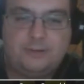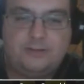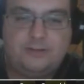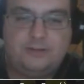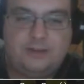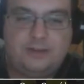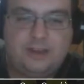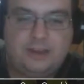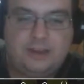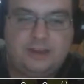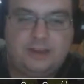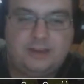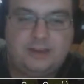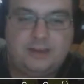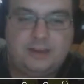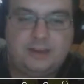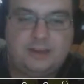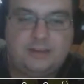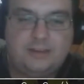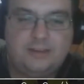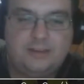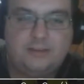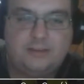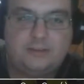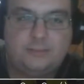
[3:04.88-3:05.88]
but especially
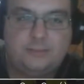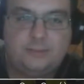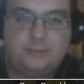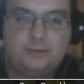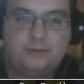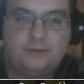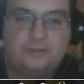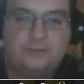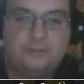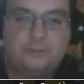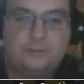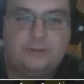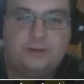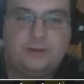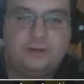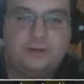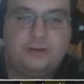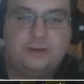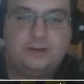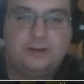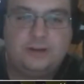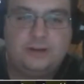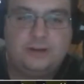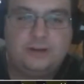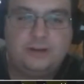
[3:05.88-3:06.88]
like this boss in
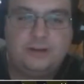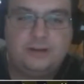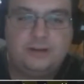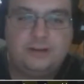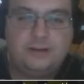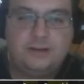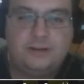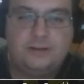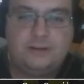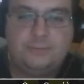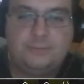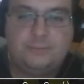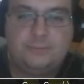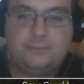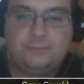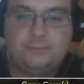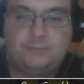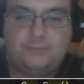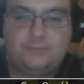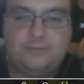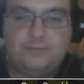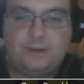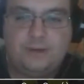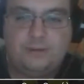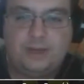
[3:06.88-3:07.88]
particular,
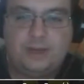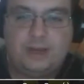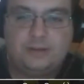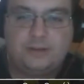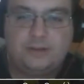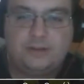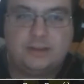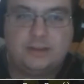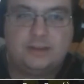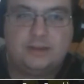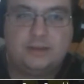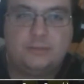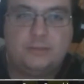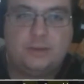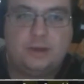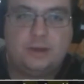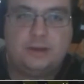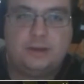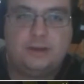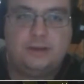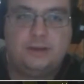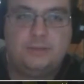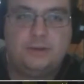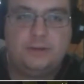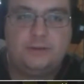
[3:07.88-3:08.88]
it's very hard to get
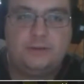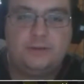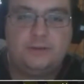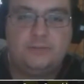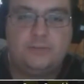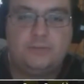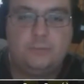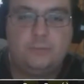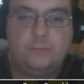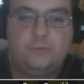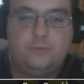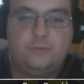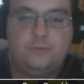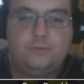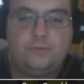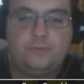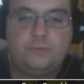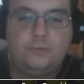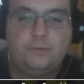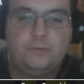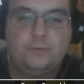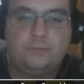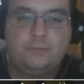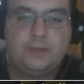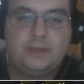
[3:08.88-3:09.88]
the quick kill because you have to
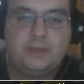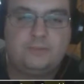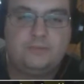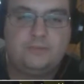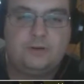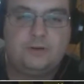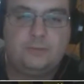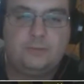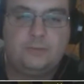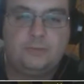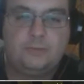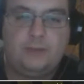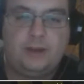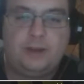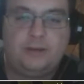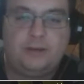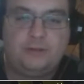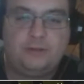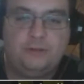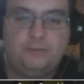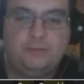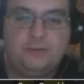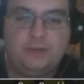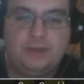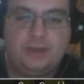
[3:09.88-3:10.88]
move through the
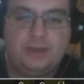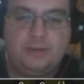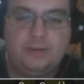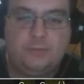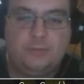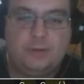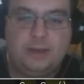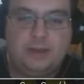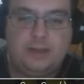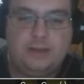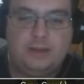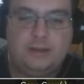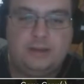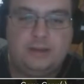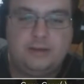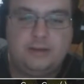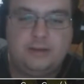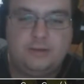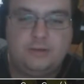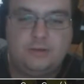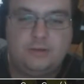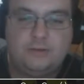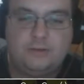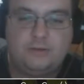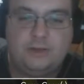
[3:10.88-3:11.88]
platforms while shooting,
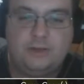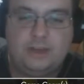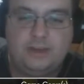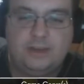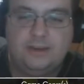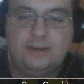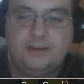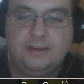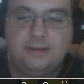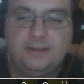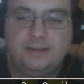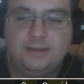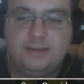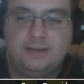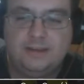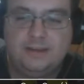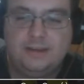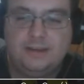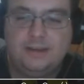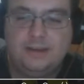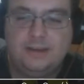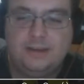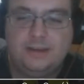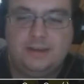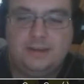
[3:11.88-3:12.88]
while dodging.
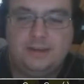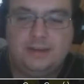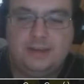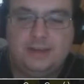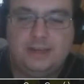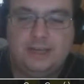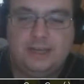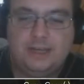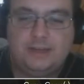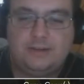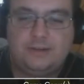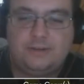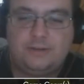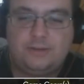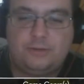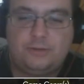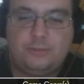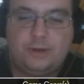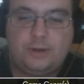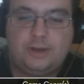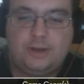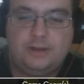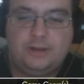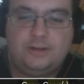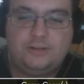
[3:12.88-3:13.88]
And
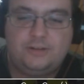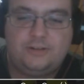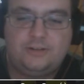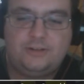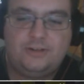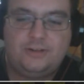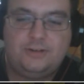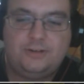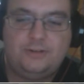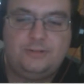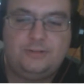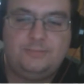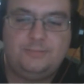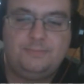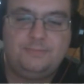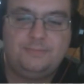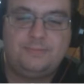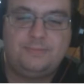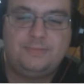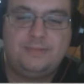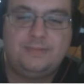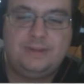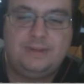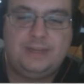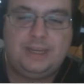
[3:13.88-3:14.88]
I got the quick kill,
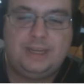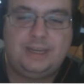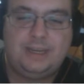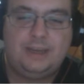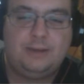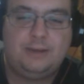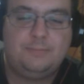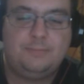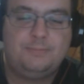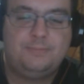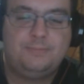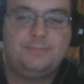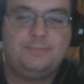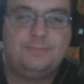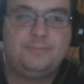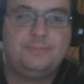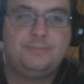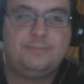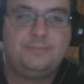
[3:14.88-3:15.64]
so hey.